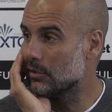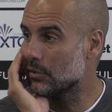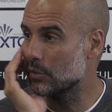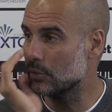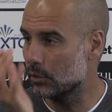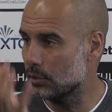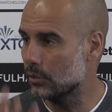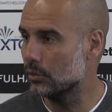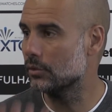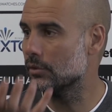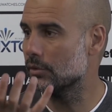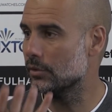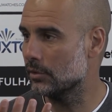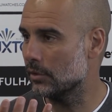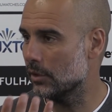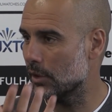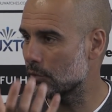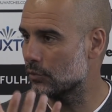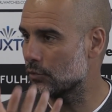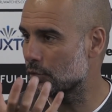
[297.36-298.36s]
to,
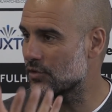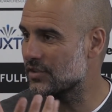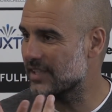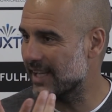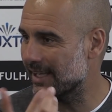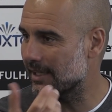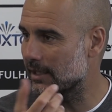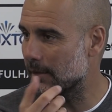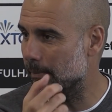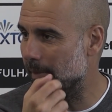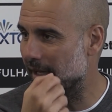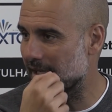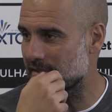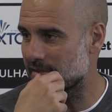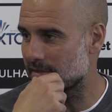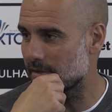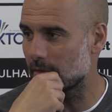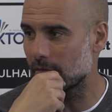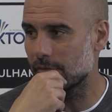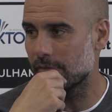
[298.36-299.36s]
you know, to take the
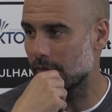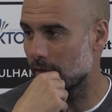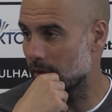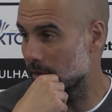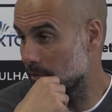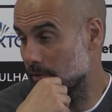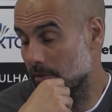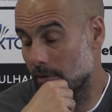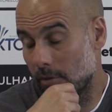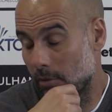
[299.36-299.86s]
best of all,